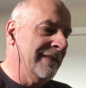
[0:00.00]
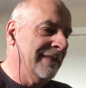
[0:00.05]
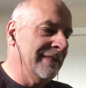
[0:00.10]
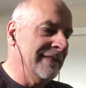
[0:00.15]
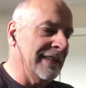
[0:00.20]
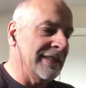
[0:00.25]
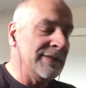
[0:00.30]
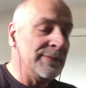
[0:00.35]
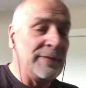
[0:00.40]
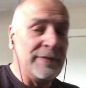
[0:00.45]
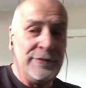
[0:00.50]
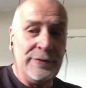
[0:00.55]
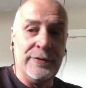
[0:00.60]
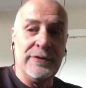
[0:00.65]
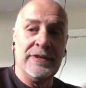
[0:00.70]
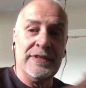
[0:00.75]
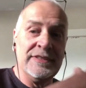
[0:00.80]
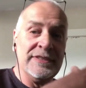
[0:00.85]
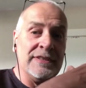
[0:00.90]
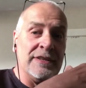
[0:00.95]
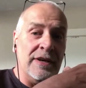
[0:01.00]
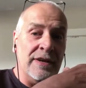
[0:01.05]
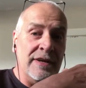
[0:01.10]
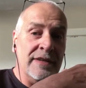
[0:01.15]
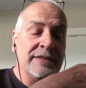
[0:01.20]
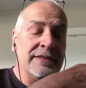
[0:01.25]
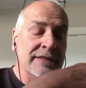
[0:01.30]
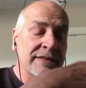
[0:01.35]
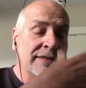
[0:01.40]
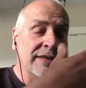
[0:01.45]
That's before I
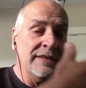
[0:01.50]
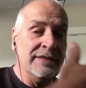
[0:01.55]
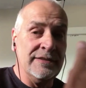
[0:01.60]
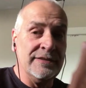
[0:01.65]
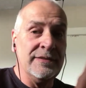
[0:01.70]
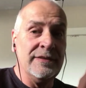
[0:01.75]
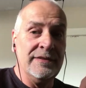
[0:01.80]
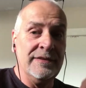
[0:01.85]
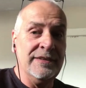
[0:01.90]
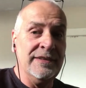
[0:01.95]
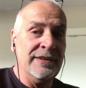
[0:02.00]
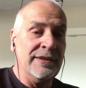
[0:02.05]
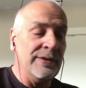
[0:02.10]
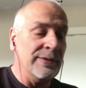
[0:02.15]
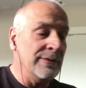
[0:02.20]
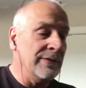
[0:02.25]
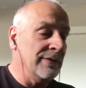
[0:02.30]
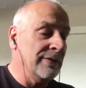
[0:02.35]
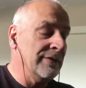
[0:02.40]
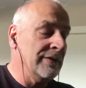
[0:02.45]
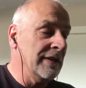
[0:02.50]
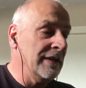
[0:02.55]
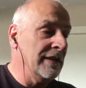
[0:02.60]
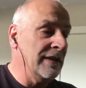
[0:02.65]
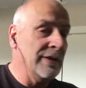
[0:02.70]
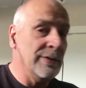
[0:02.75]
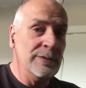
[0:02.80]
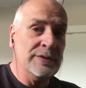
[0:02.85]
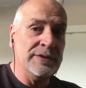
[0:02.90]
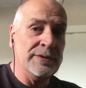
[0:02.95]
start. He's, you know, already
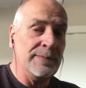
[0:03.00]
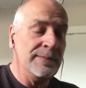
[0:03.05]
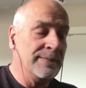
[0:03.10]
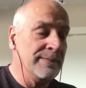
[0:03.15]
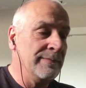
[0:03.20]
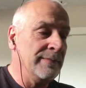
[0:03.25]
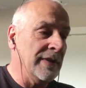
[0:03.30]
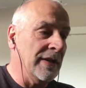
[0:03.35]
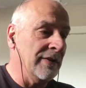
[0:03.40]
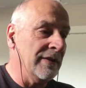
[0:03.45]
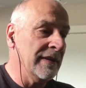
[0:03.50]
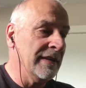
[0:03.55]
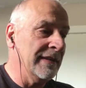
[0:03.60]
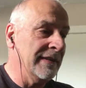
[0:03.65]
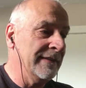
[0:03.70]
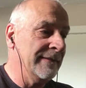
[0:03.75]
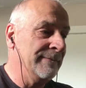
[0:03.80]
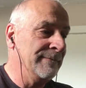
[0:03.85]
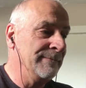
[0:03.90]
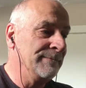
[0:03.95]
knows a plunker.